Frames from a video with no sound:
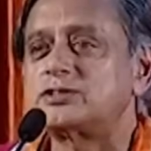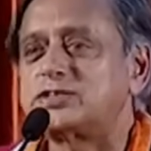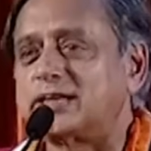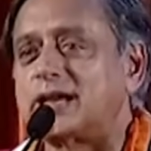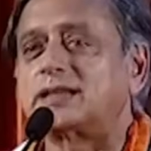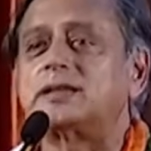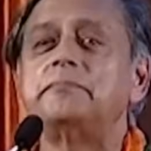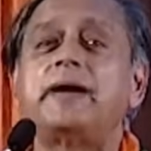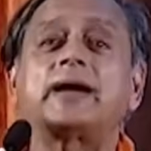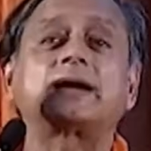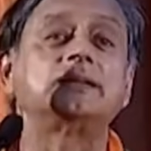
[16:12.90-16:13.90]
singing them
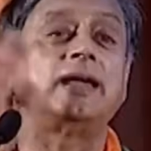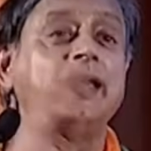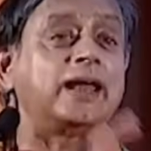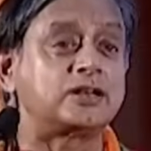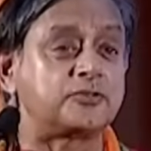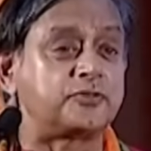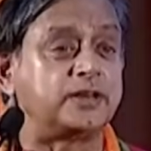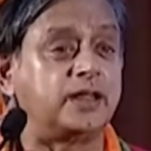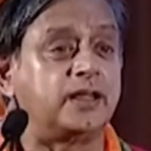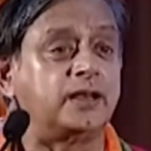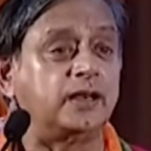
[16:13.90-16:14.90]
back at the end of the
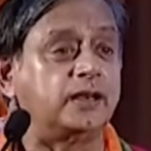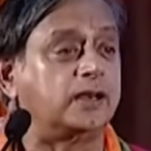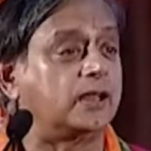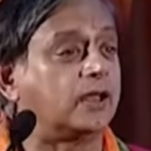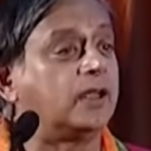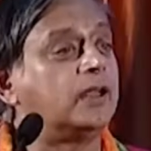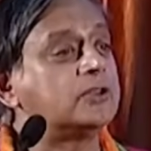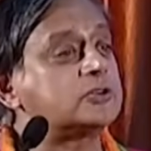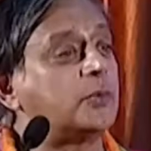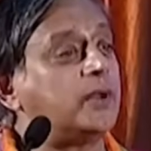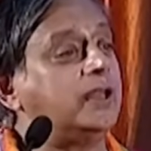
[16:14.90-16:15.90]
day in India.
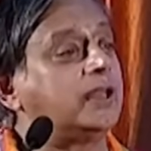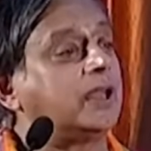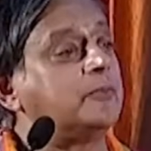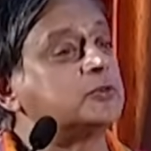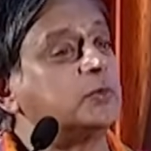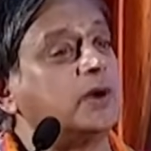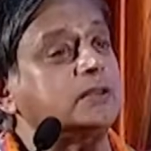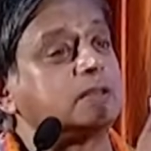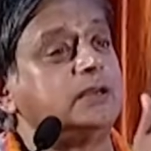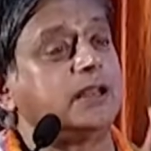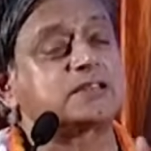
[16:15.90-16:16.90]
So when he came to
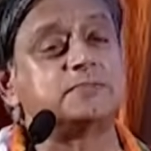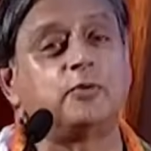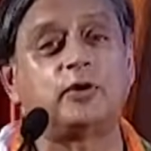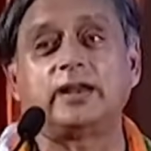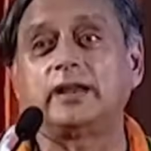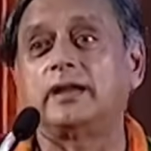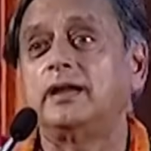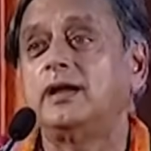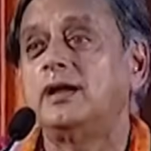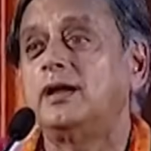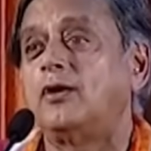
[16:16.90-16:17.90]
work the next
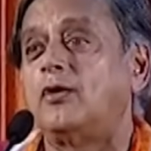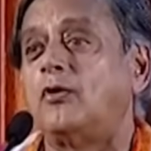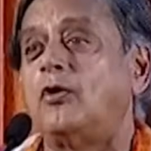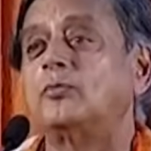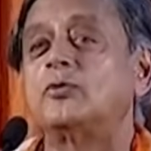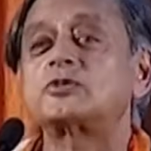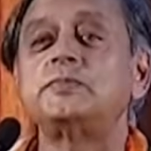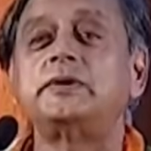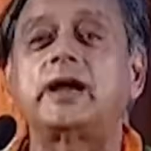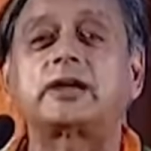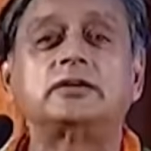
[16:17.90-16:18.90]
morning, almost
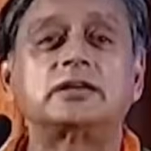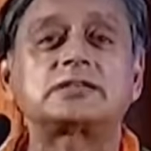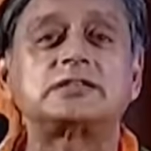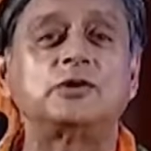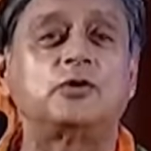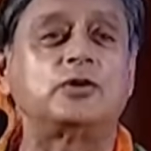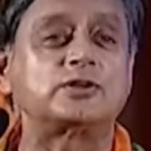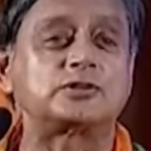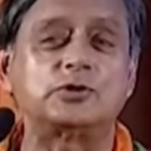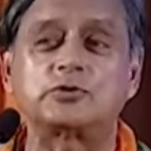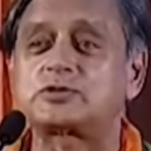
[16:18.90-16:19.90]
miraculously, all
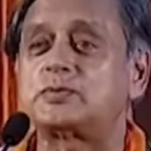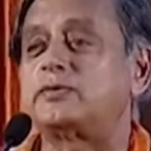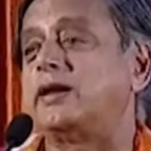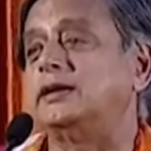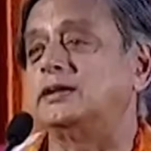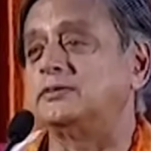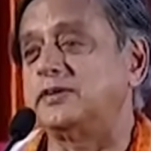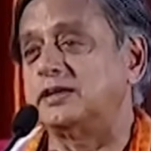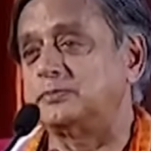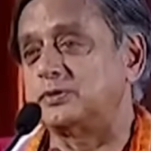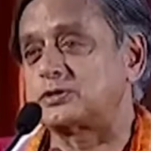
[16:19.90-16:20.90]
his notes were ready and
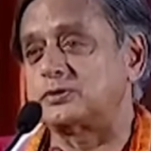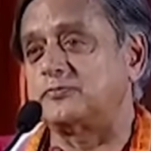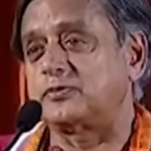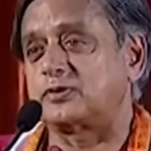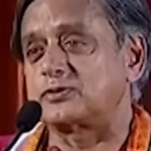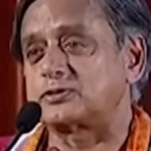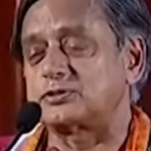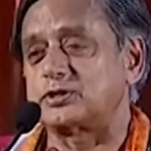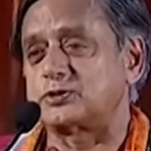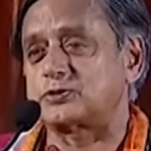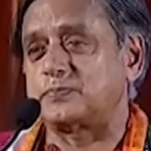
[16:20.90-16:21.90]
available to him for
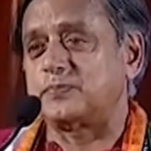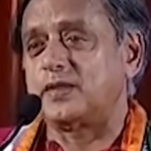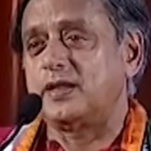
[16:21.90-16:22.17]
consultation.